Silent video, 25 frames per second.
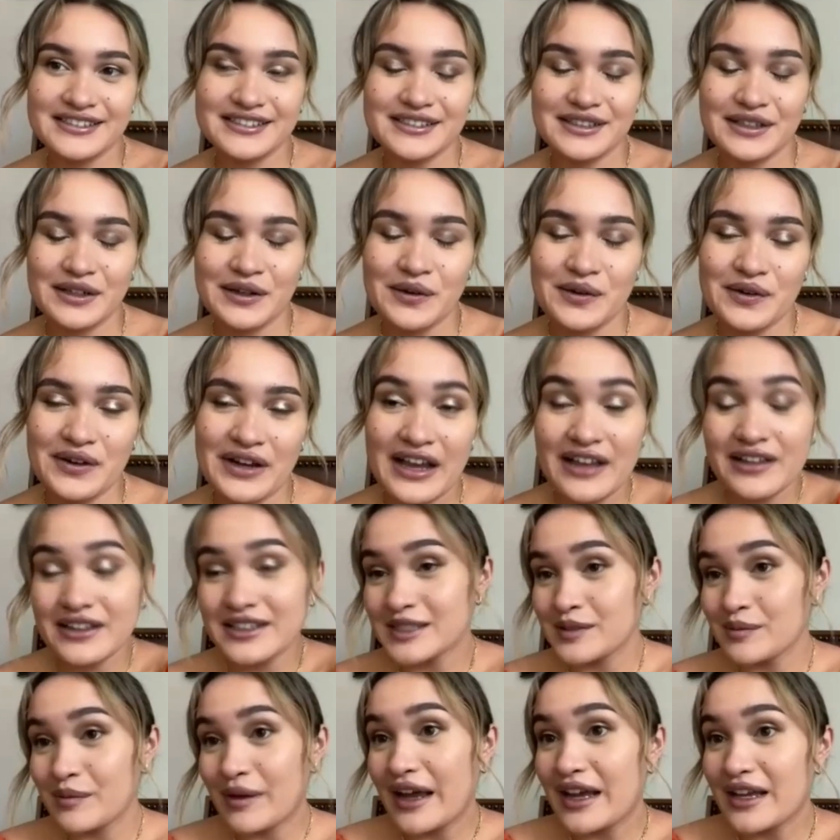So at
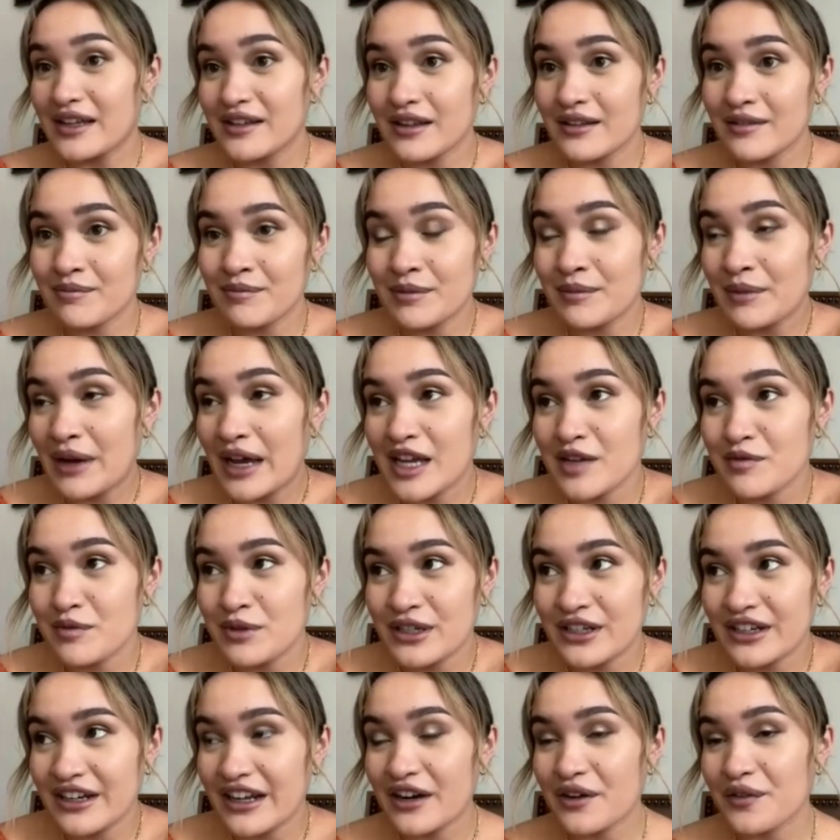least my my
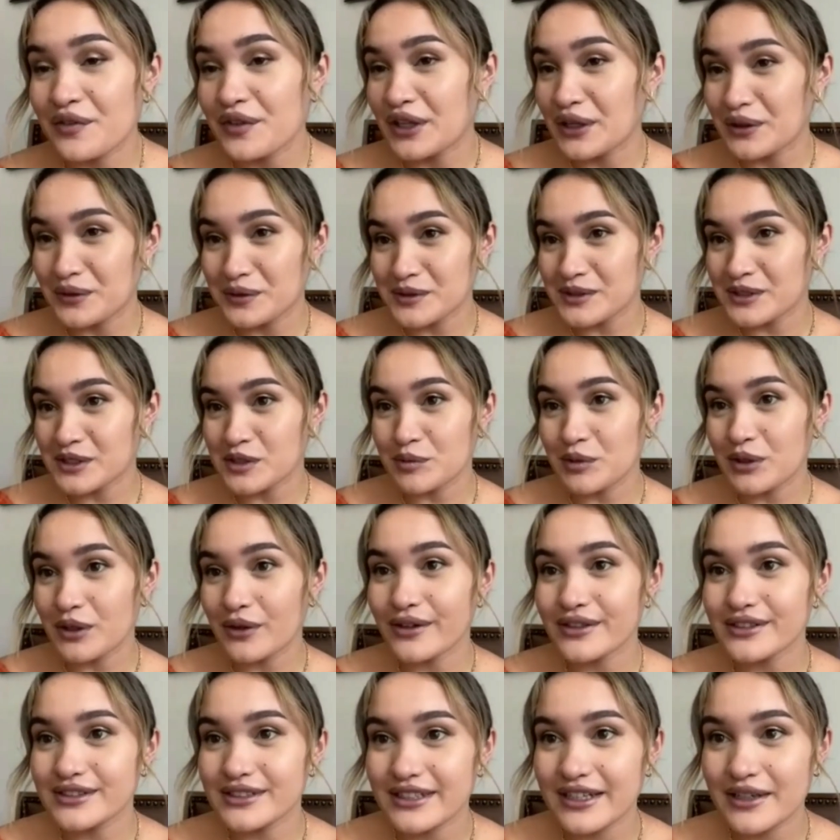opinion, I don't think it would still be
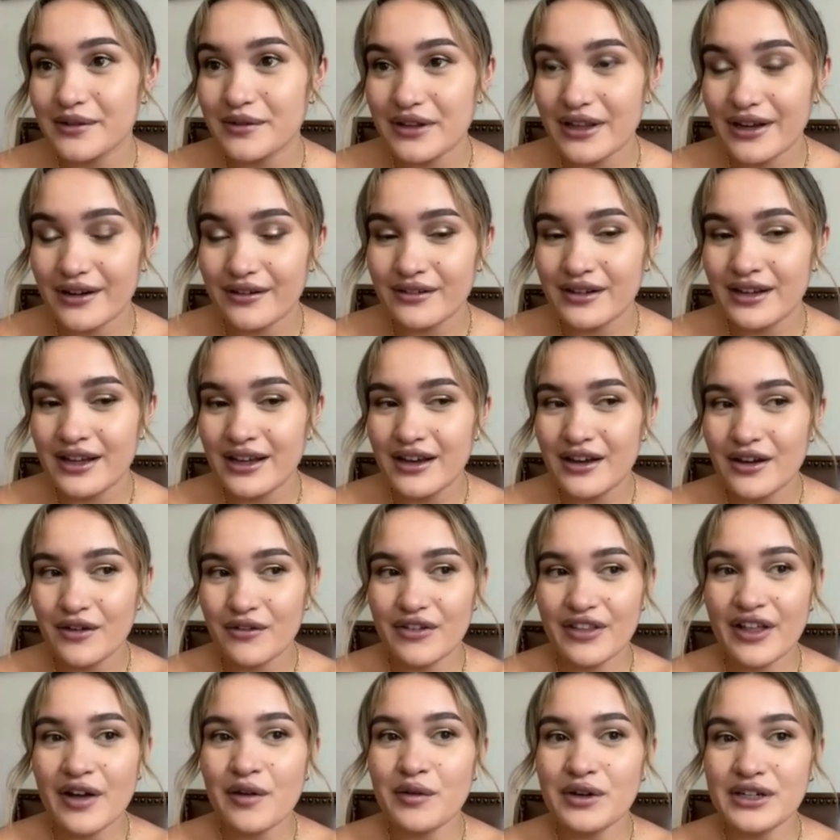going today without
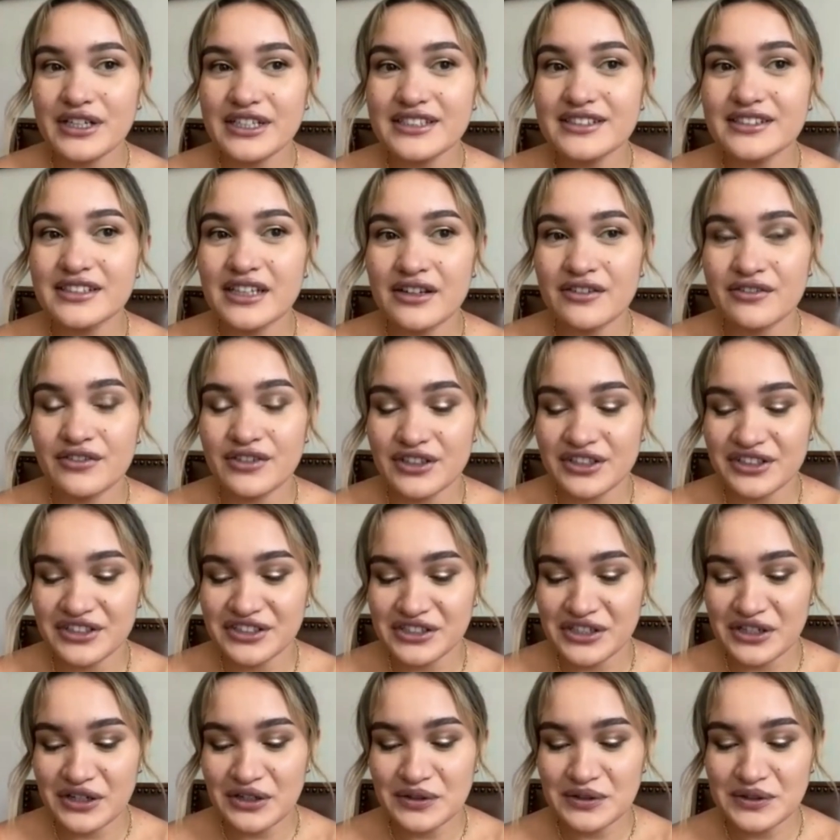without what he's done for the
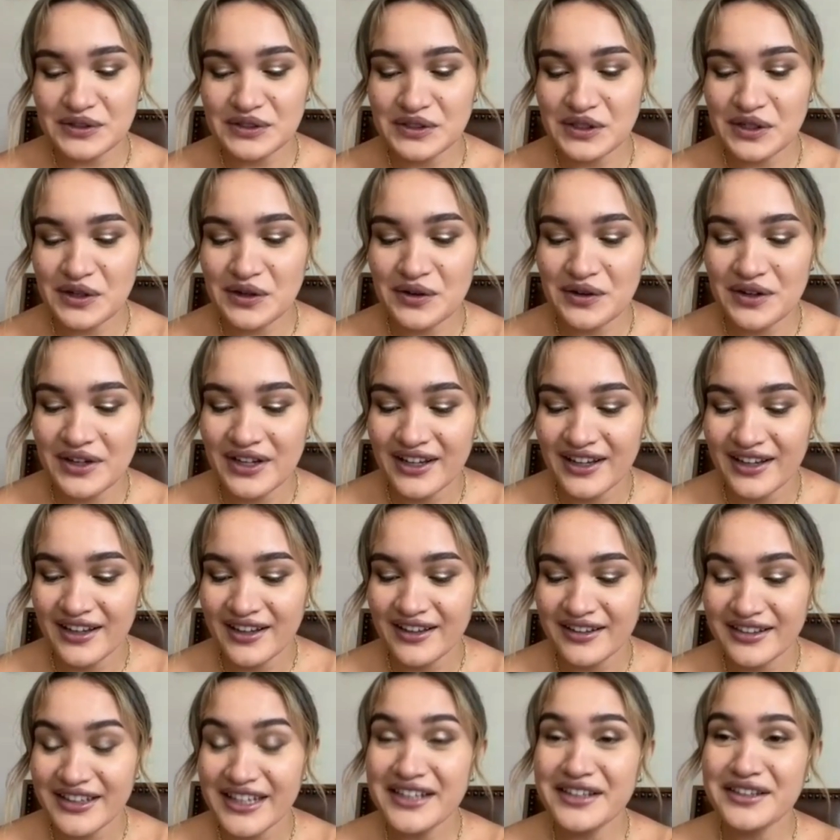show. So
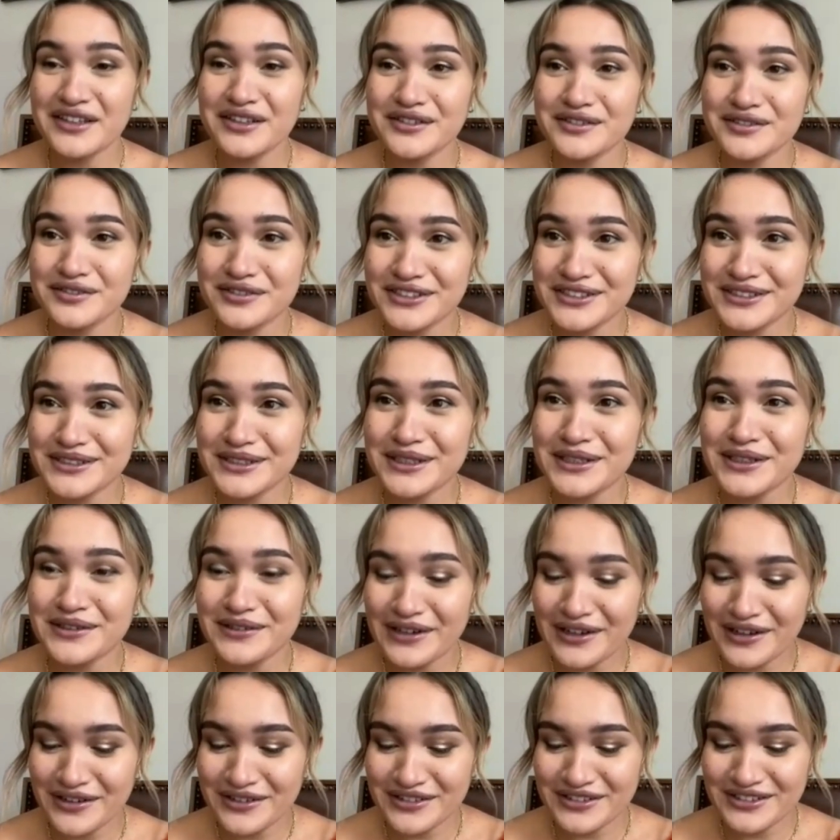thank you for sticking
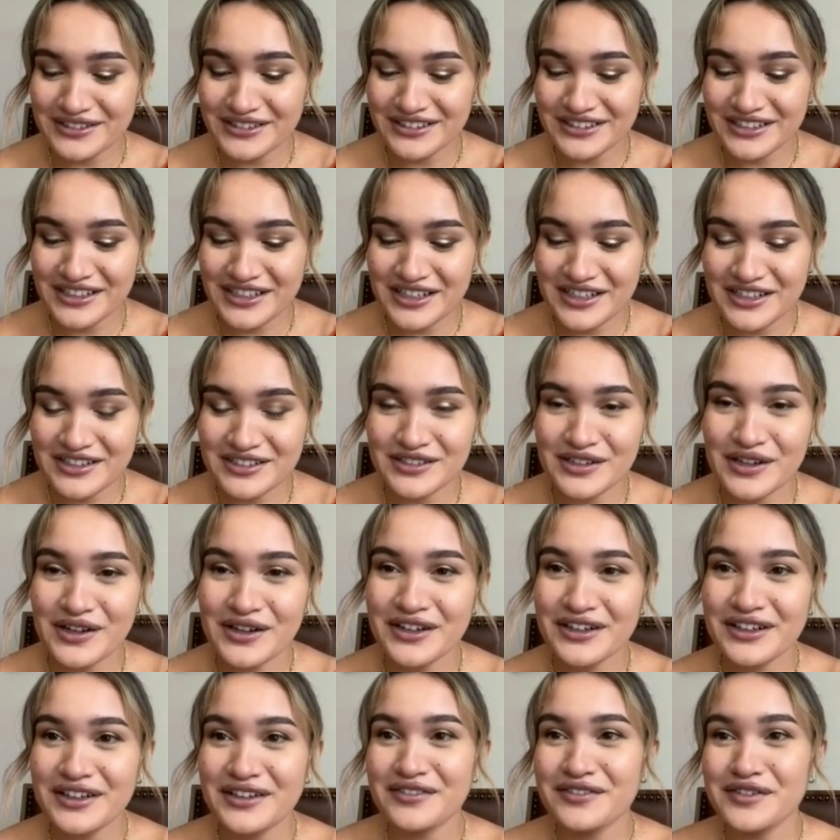around uh,
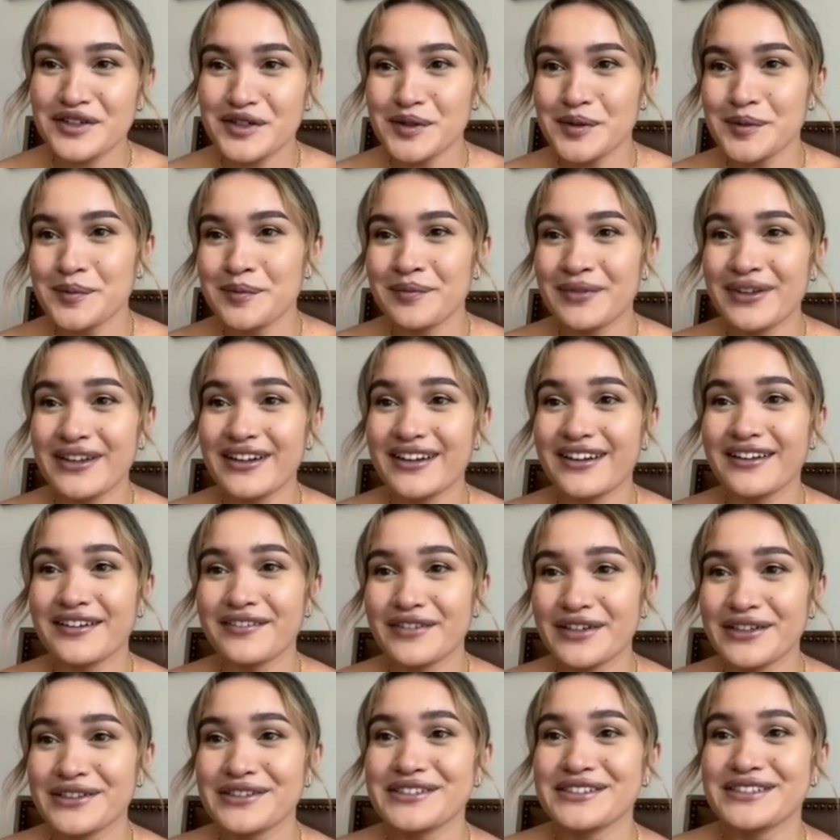long enough for me to
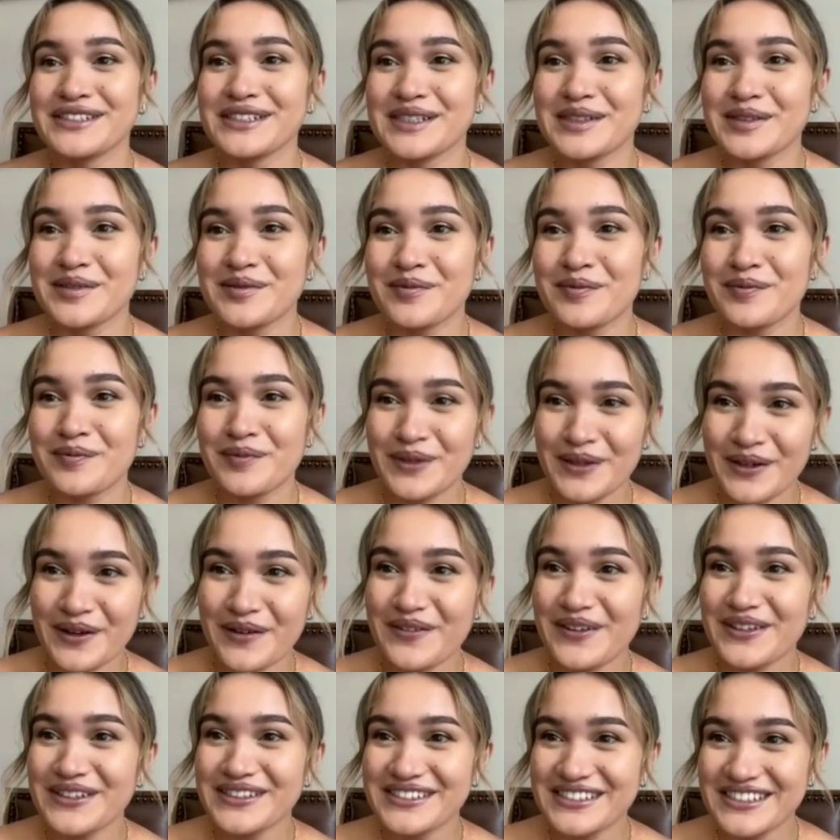eventually be
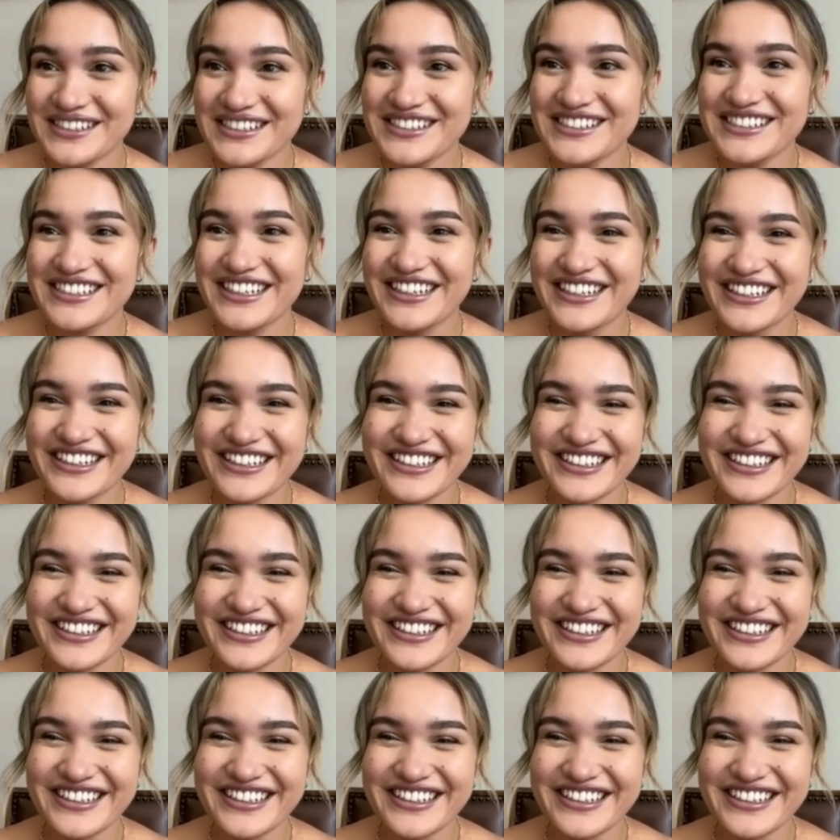on that stage.